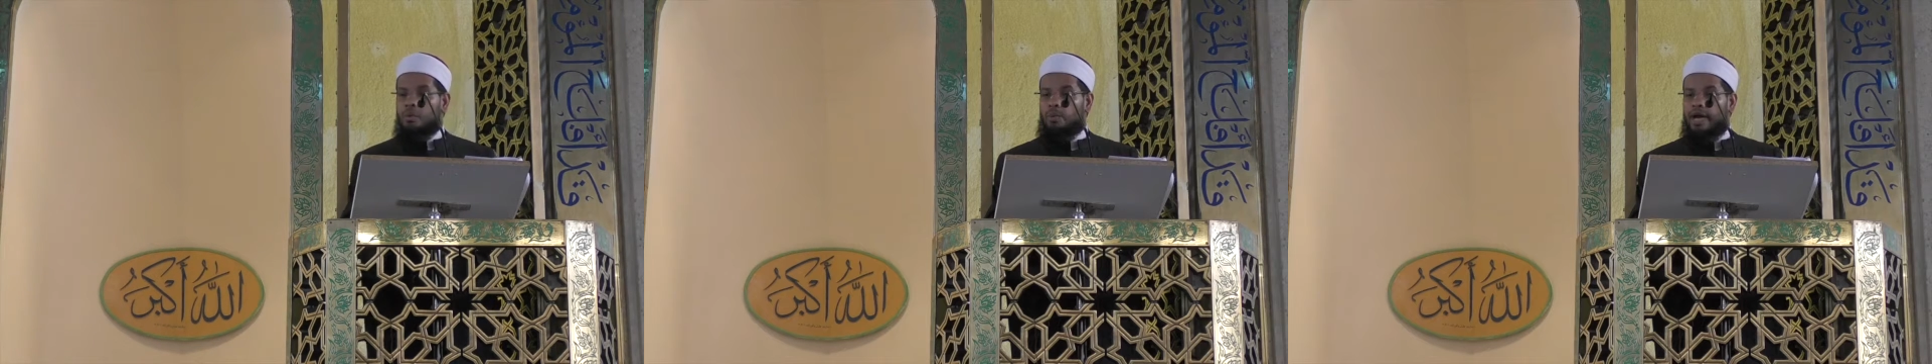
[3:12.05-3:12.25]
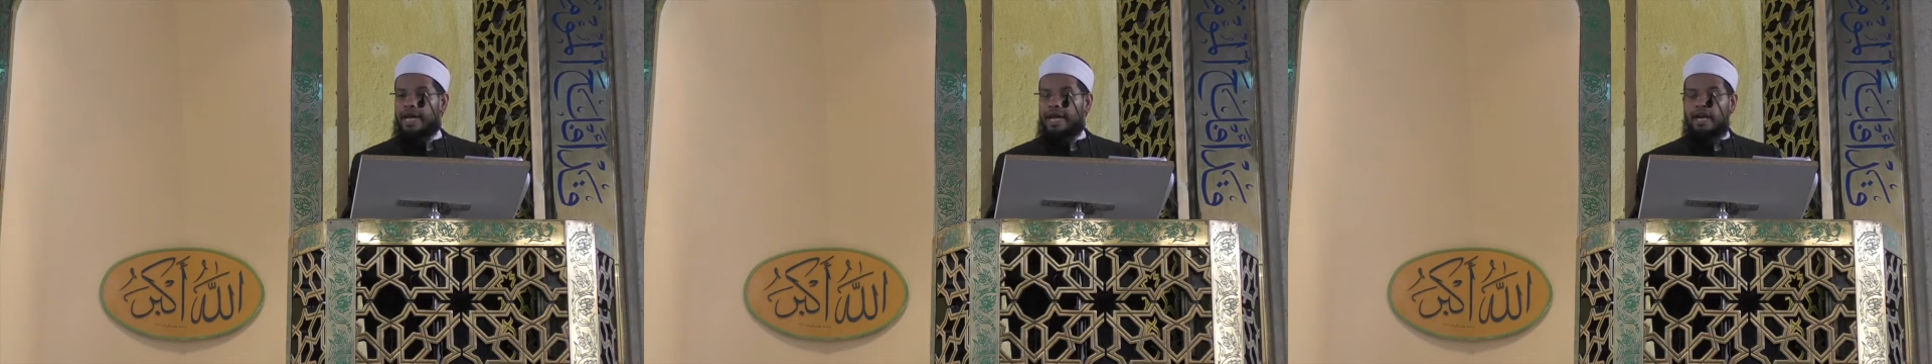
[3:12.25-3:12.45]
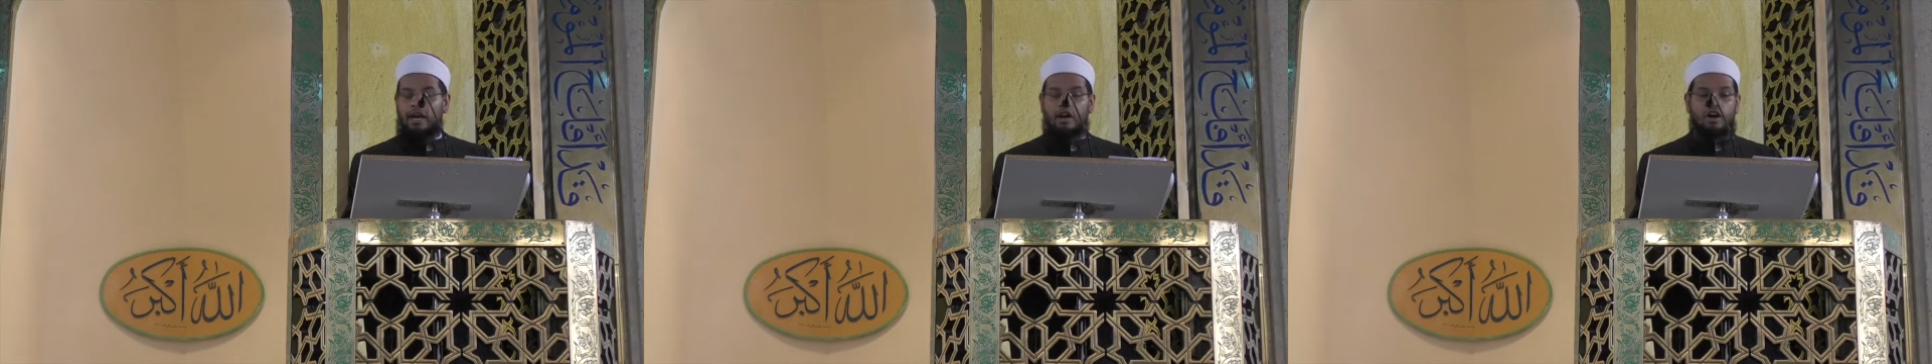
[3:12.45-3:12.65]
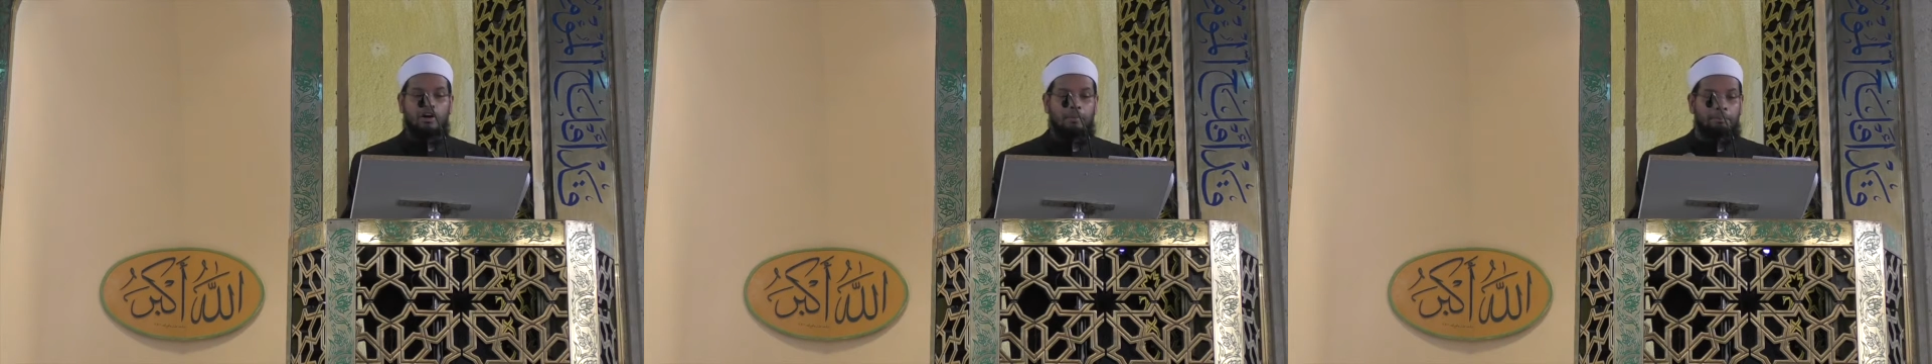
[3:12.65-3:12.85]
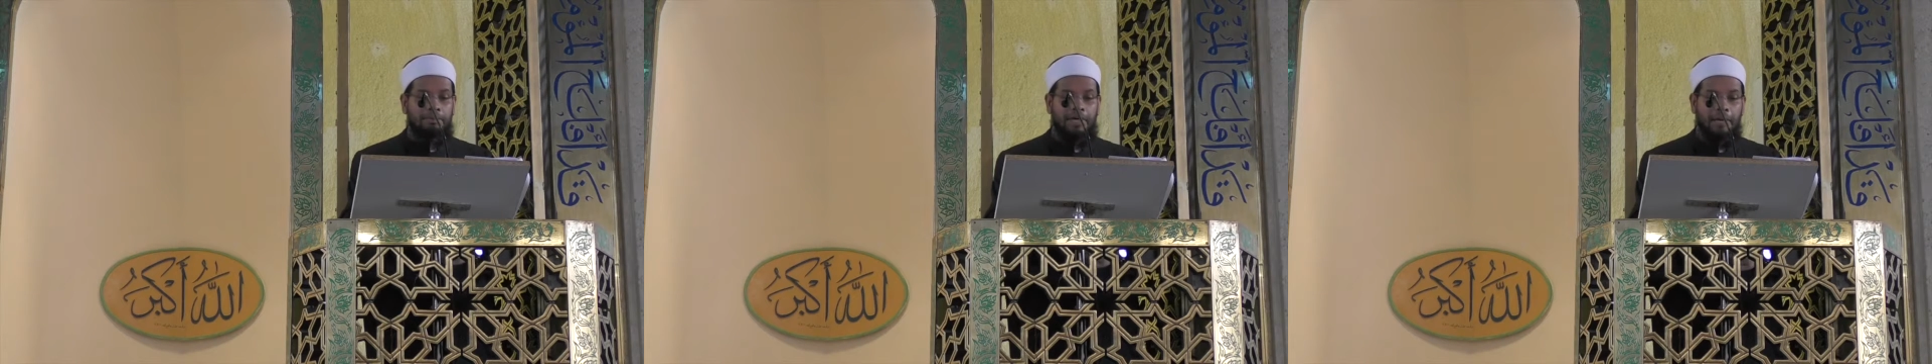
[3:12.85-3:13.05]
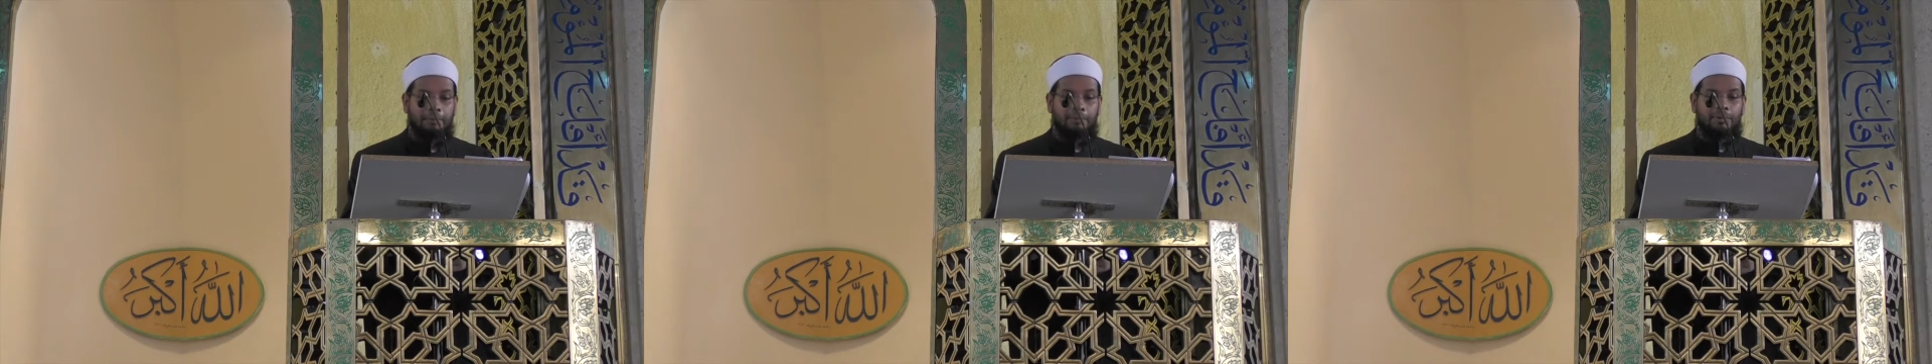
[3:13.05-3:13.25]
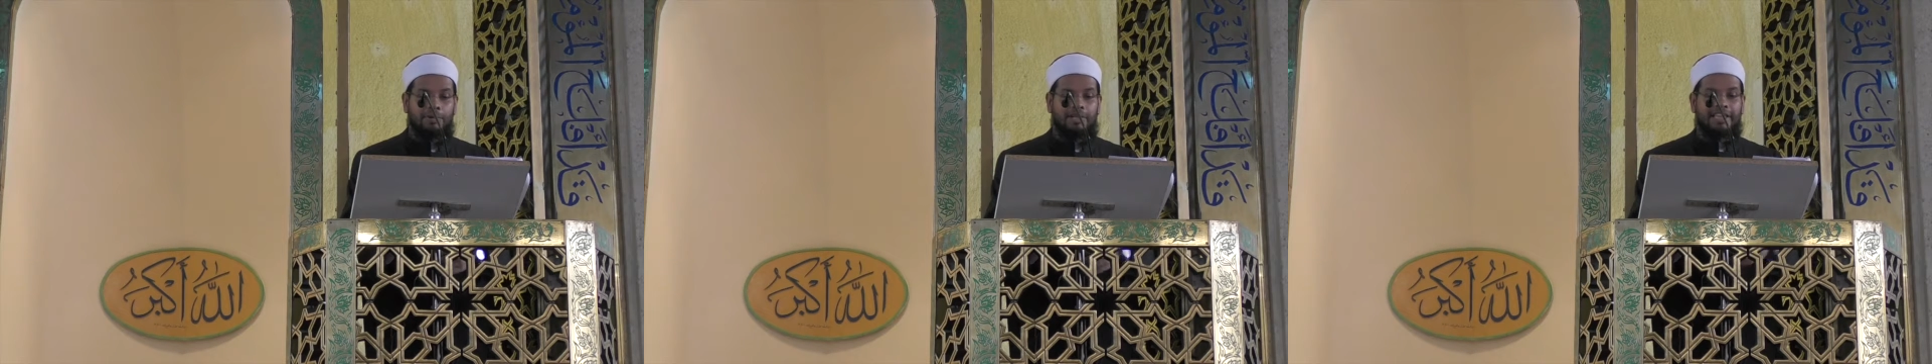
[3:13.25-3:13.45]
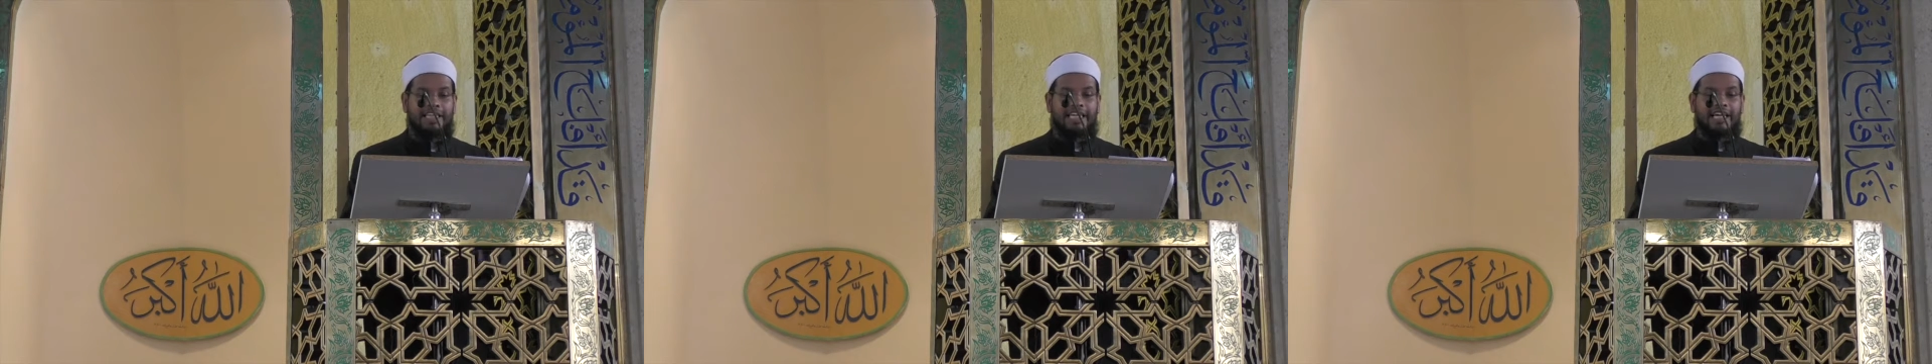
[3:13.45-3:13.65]
when a lot of
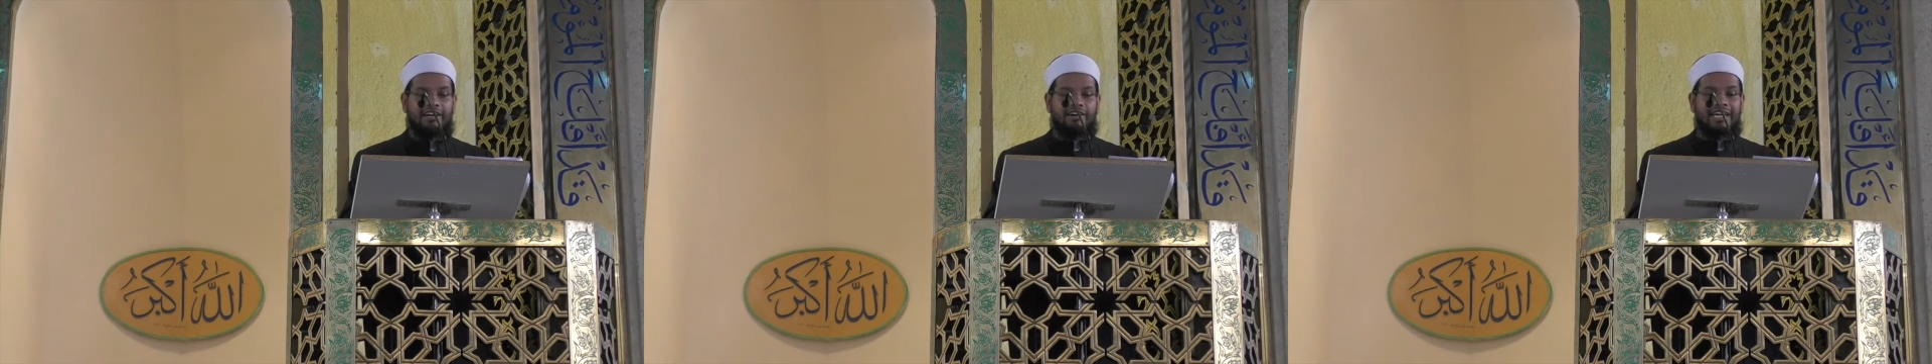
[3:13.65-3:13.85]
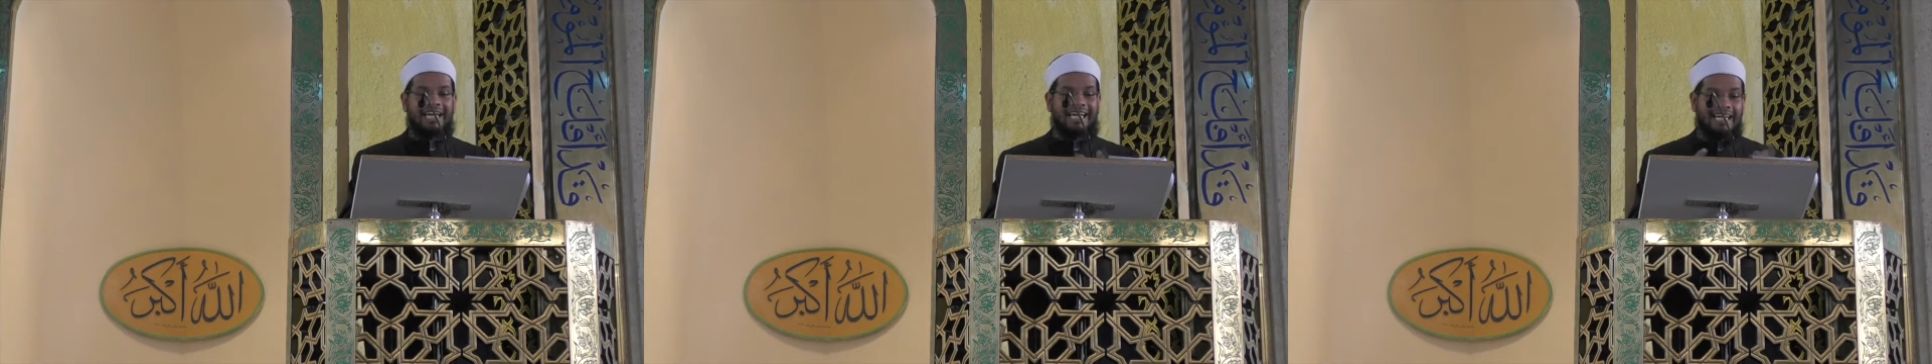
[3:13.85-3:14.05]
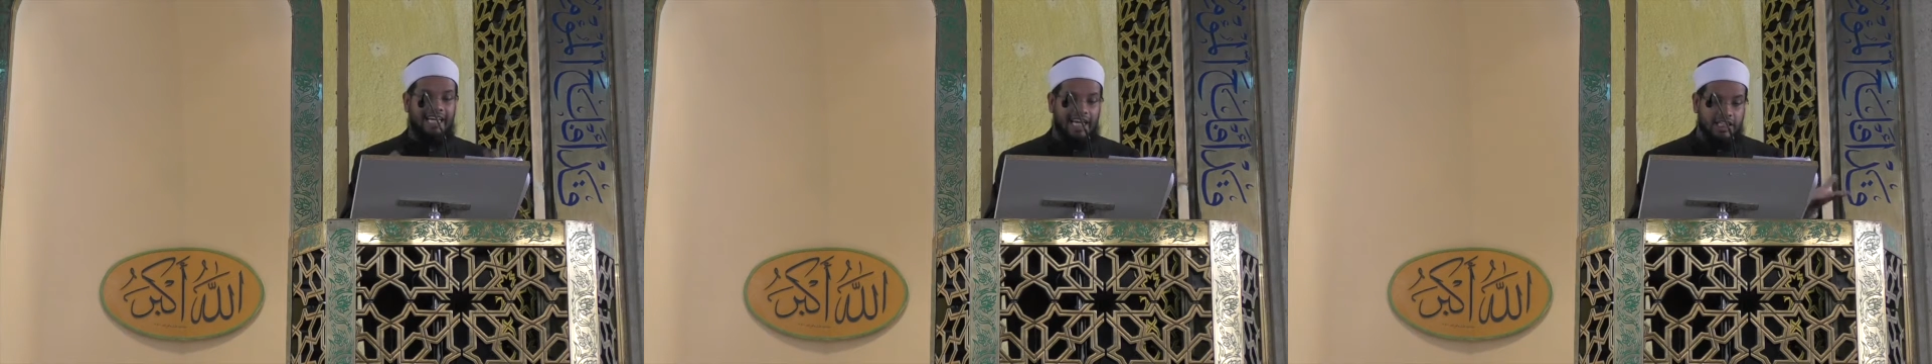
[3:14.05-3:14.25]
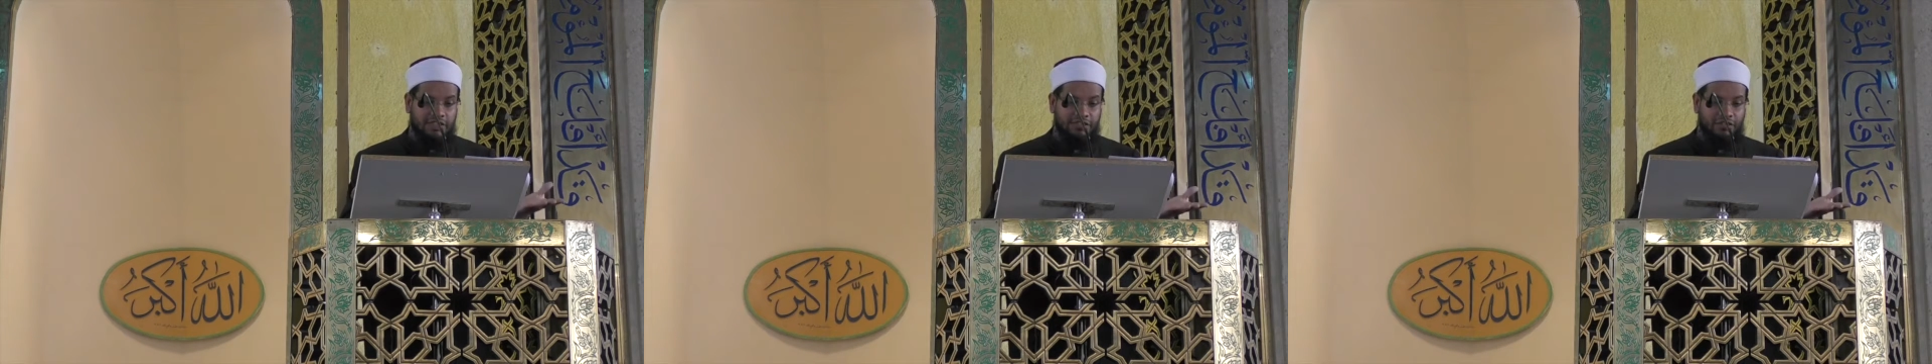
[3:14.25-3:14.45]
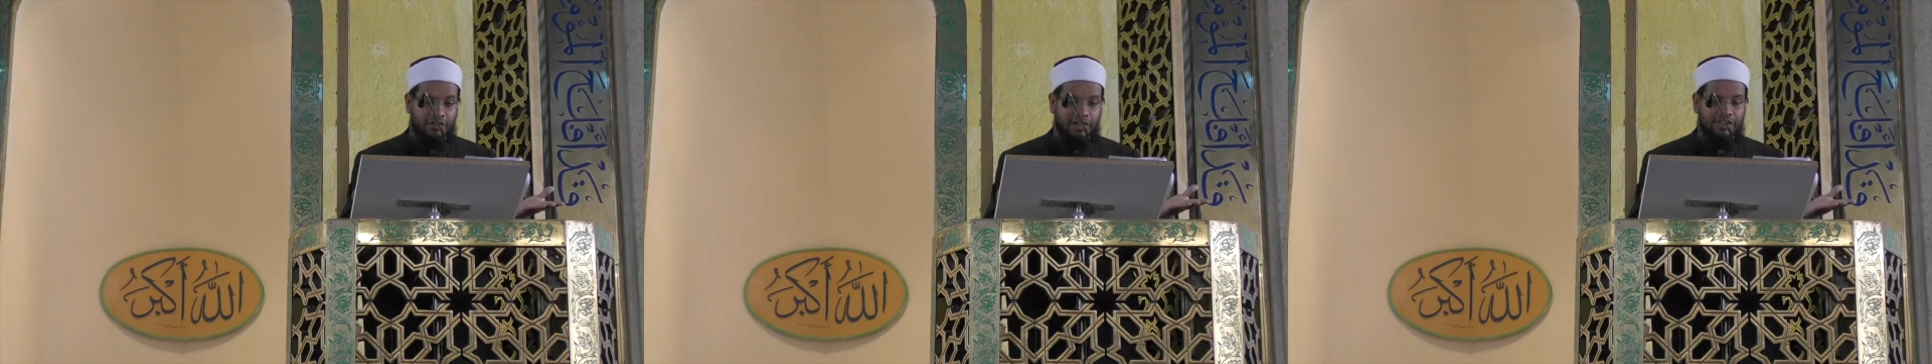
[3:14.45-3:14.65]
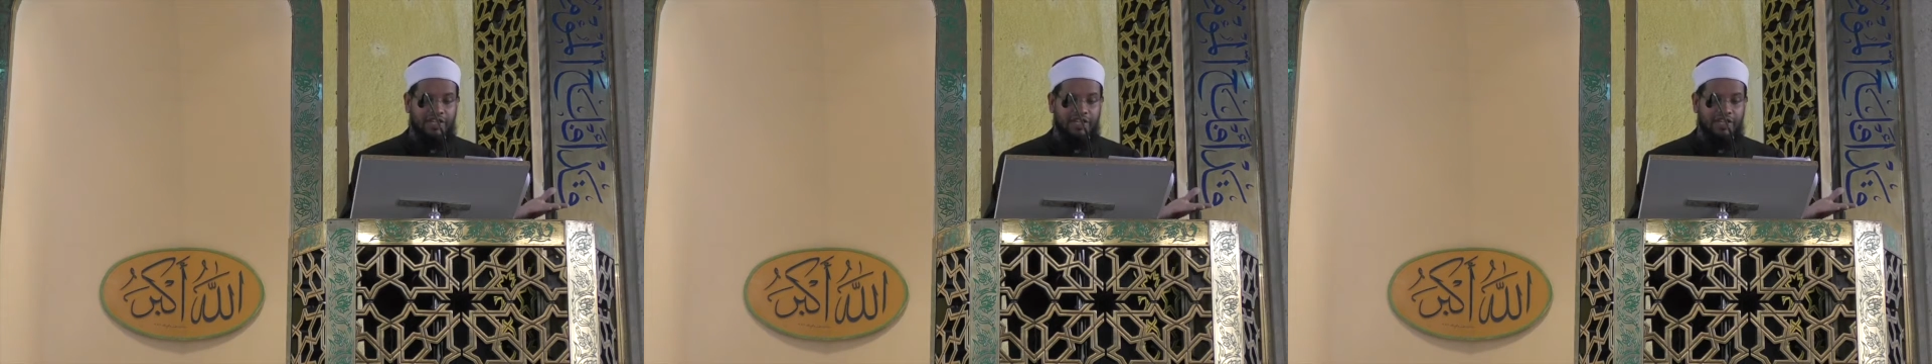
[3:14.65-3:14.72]
people, they're neglectful,